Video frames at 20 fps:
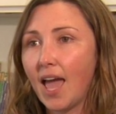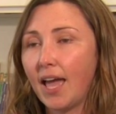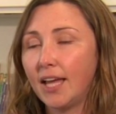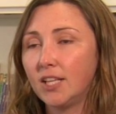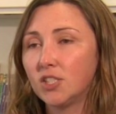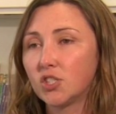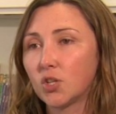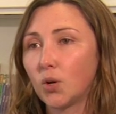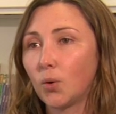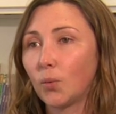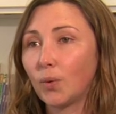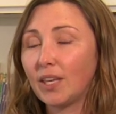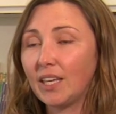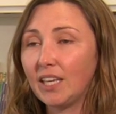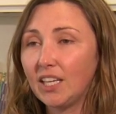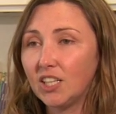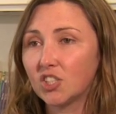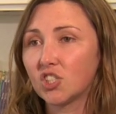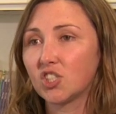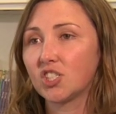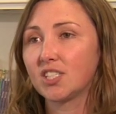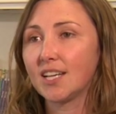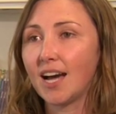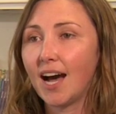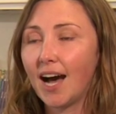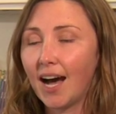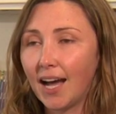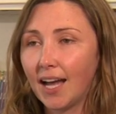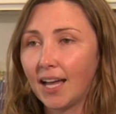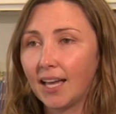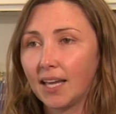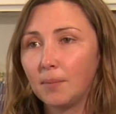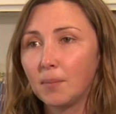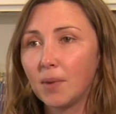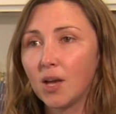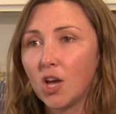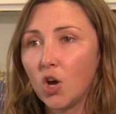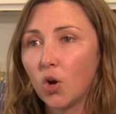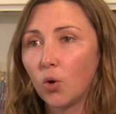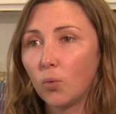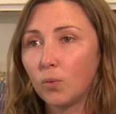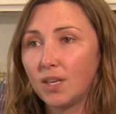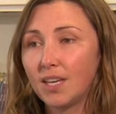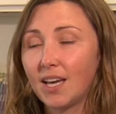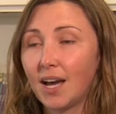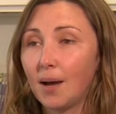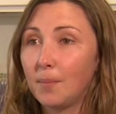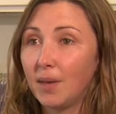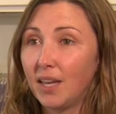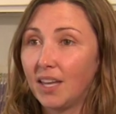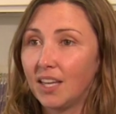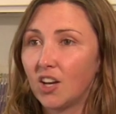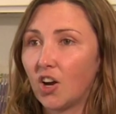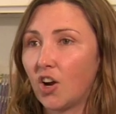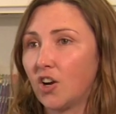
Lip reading: and so each time we come in,